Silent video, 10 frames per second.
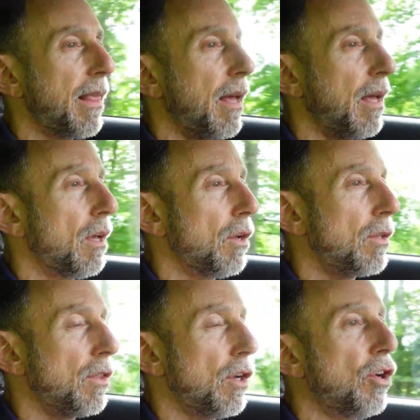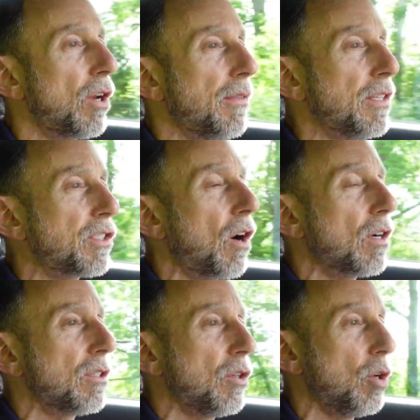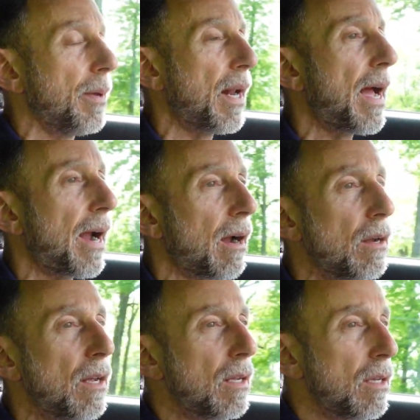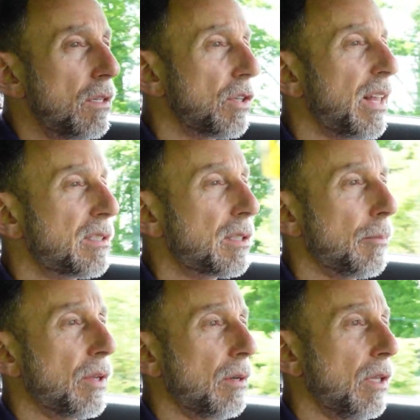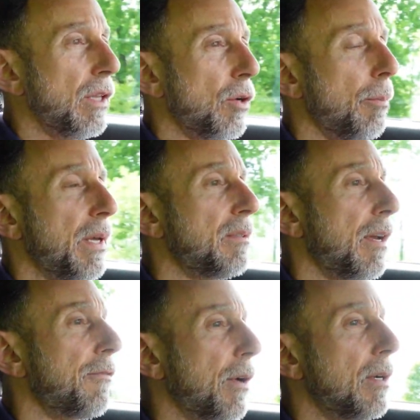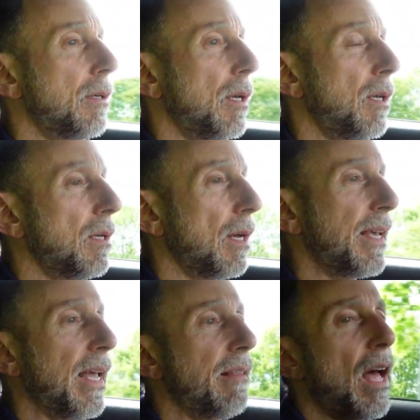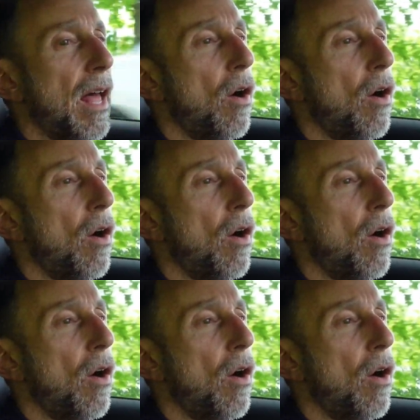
The hood on this car is a little bit higher, so that's something a little bit different. Again, not